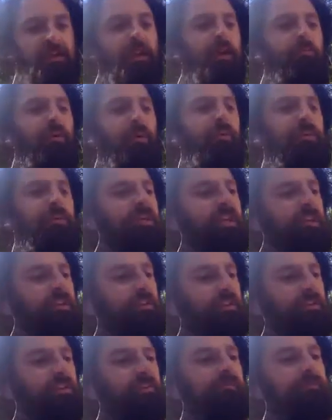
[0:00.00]
But when they hear
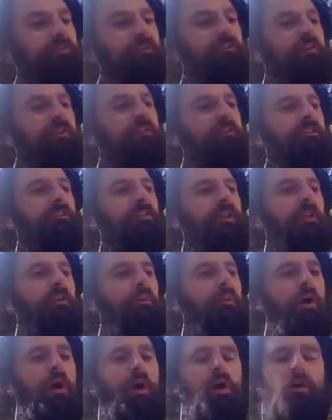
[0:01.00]
this music, they're like,
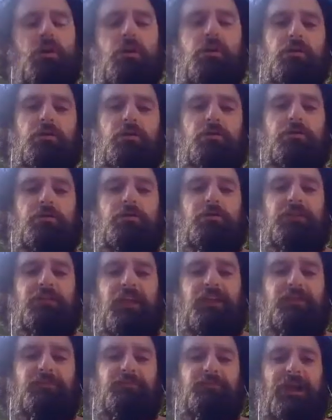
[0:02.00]
whoa,
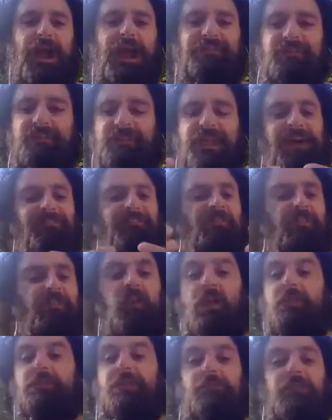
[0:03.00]
like
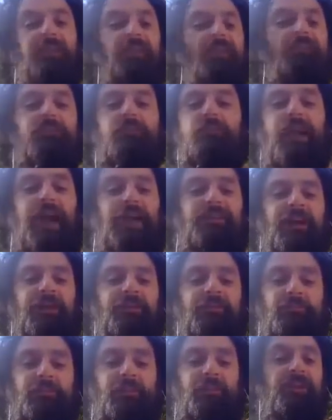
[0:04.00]
they might never have had that
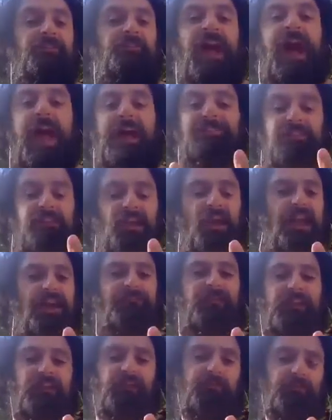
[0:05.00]
experience. I did not have
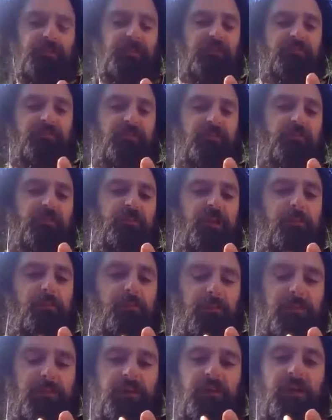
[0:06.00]
that experience growing up.
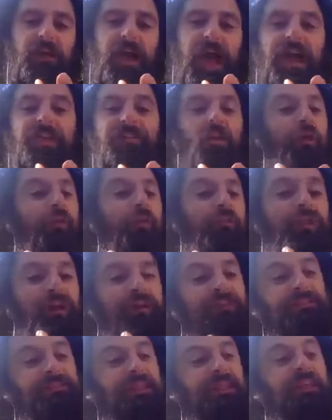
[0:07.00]
Yeah. I know if I
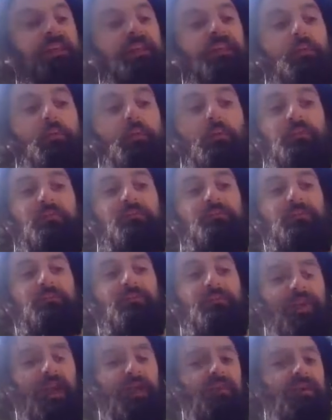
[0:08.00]
did, it would have been
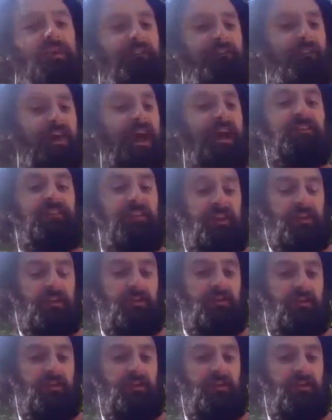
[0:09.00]
very affecting.